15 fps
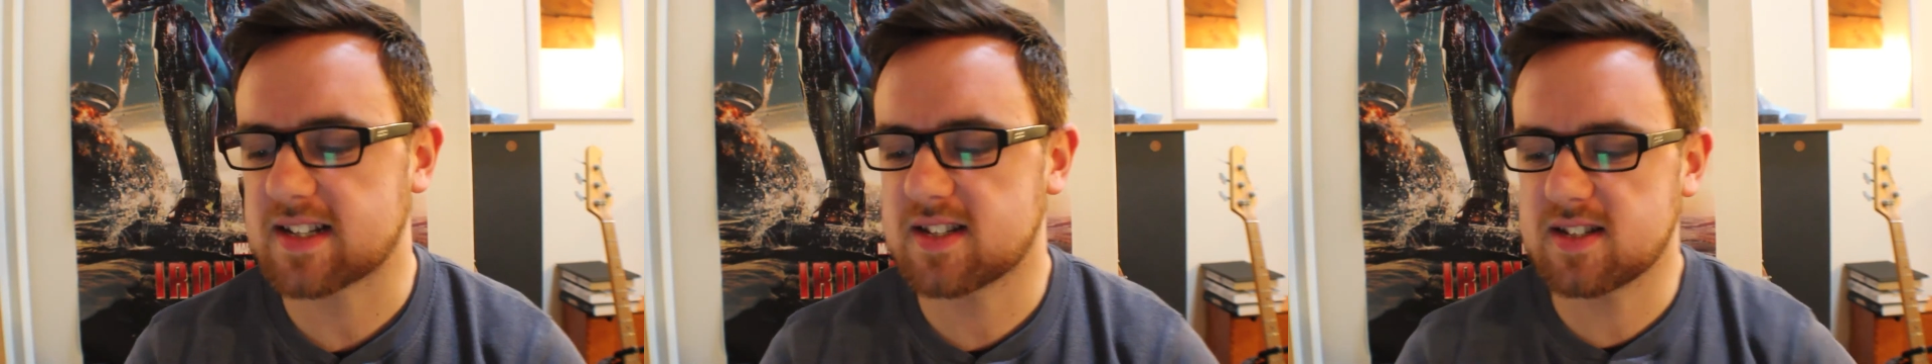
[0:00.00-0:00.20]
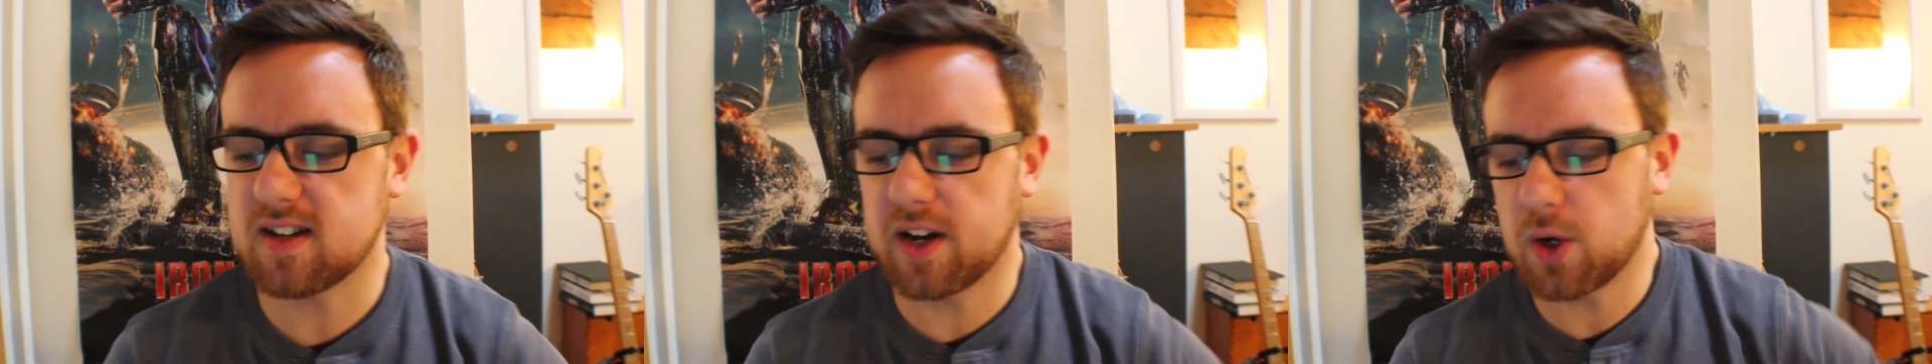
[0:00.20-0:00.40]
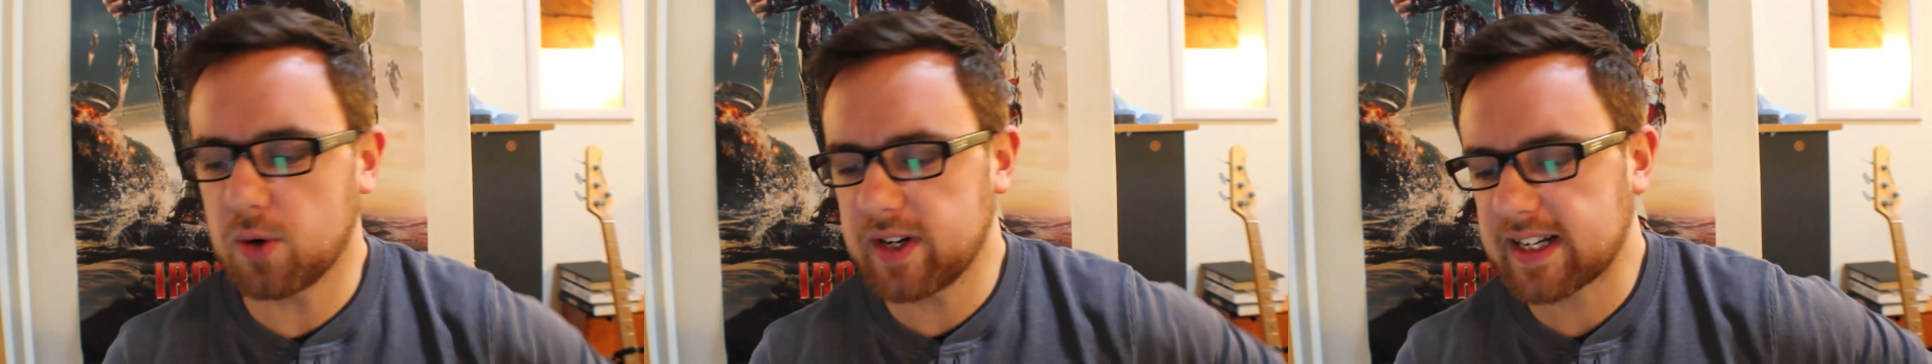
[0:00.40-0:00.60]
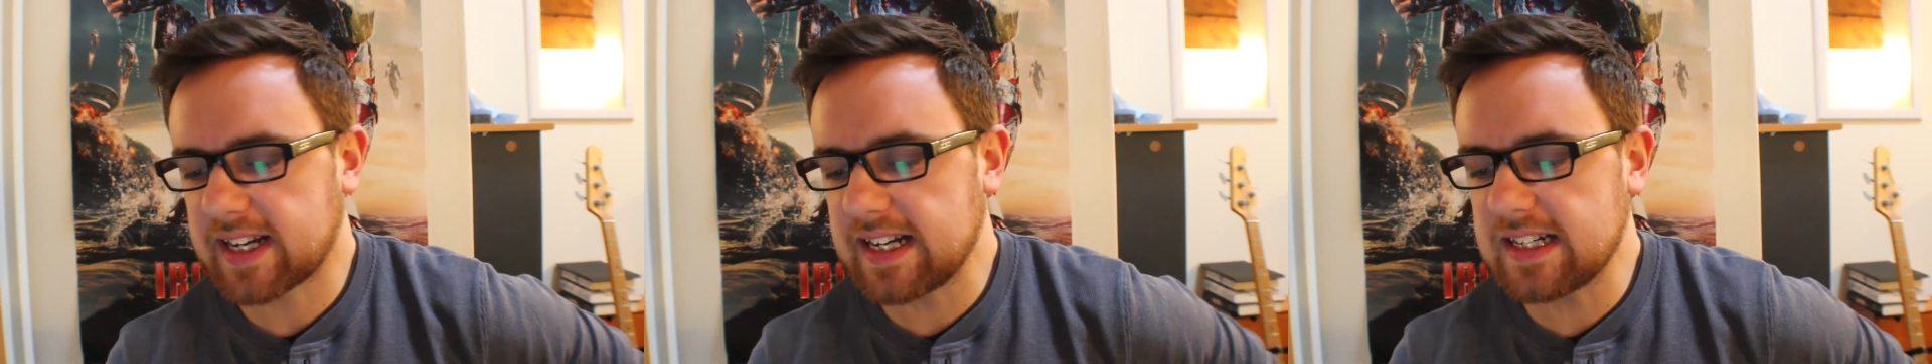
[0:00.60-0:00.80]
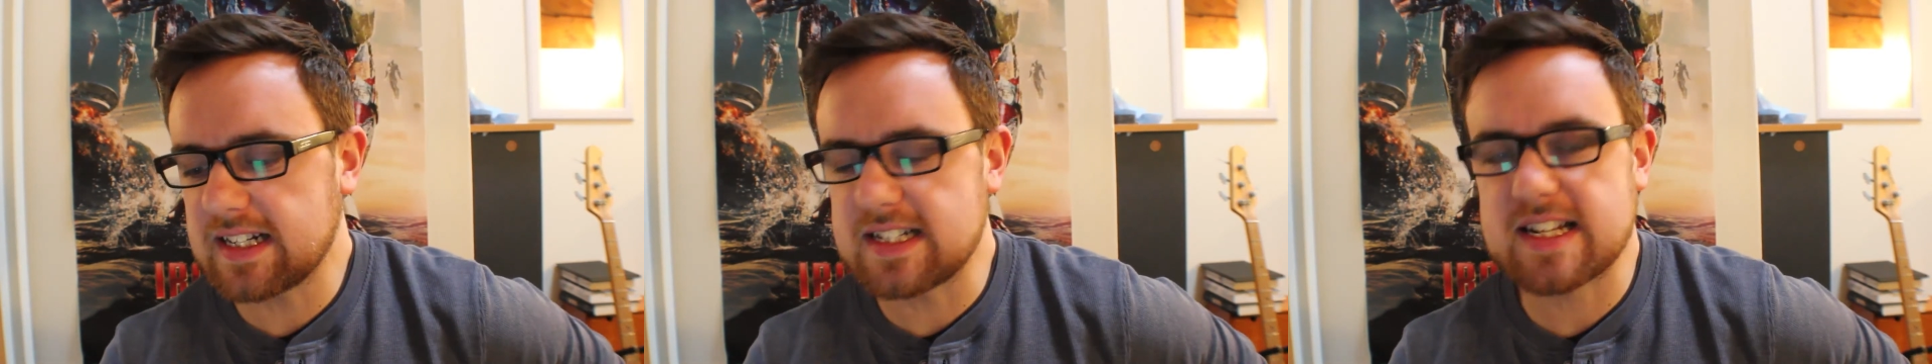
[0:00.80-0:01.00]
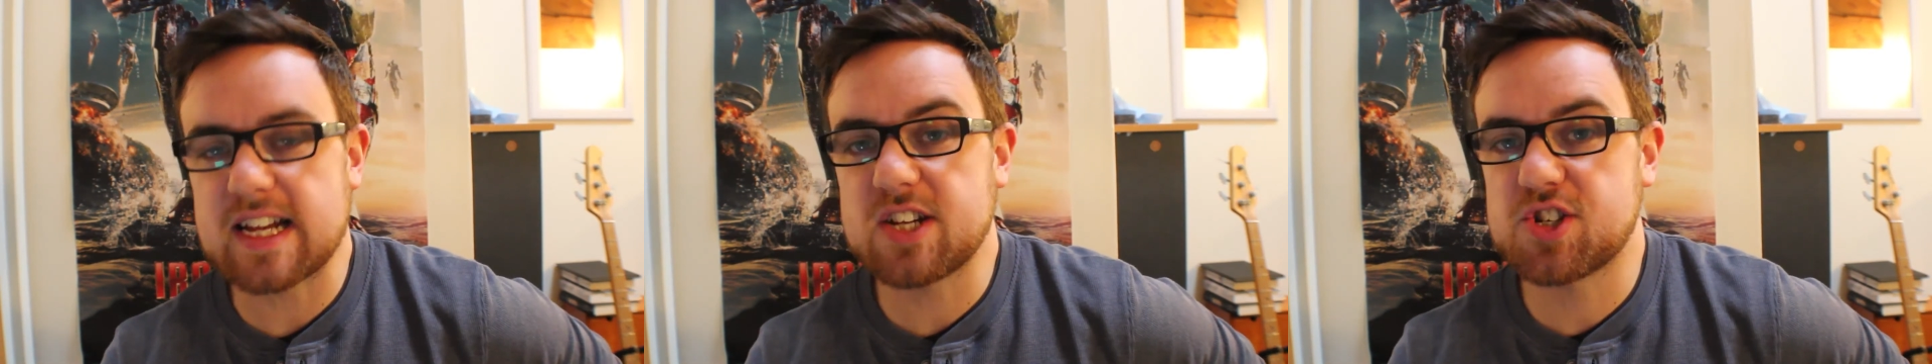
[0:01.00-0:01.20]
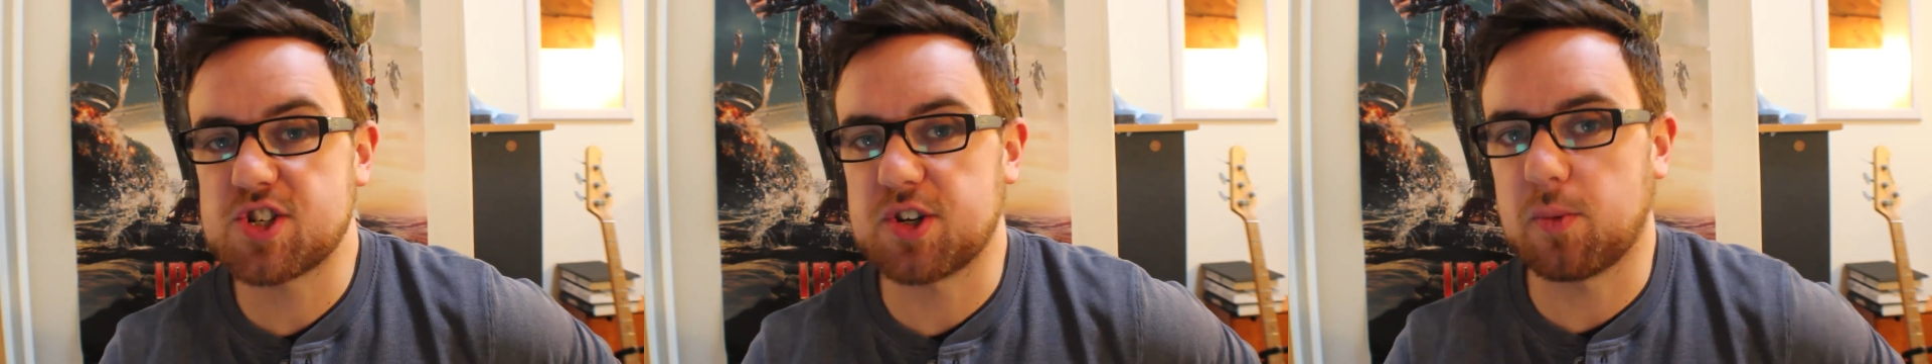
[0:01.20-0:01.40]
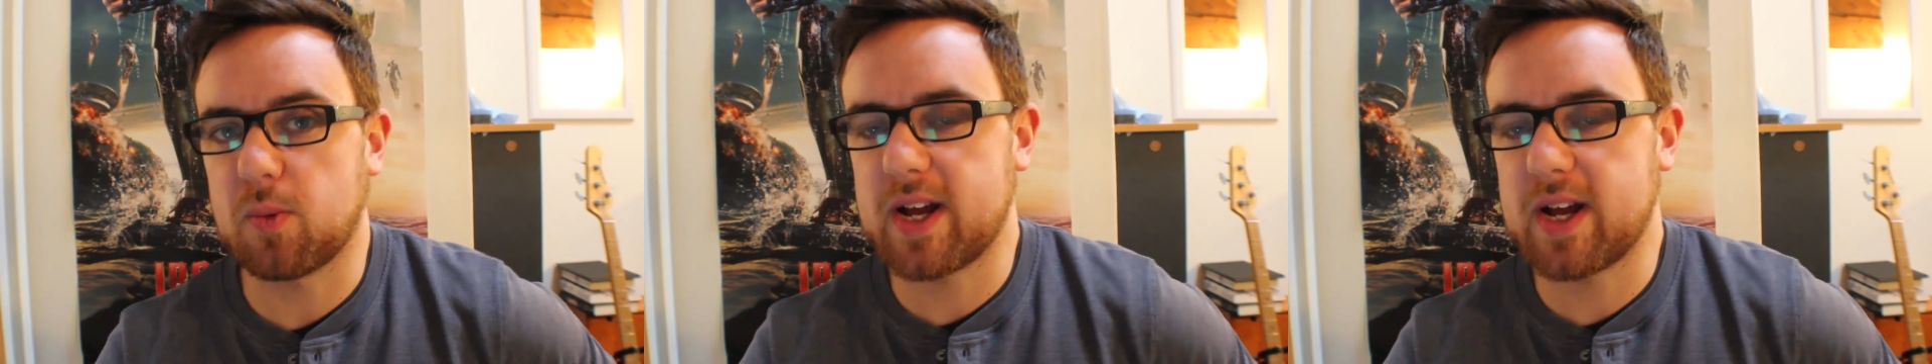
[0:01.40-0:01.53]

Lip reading: Psionic Inundation,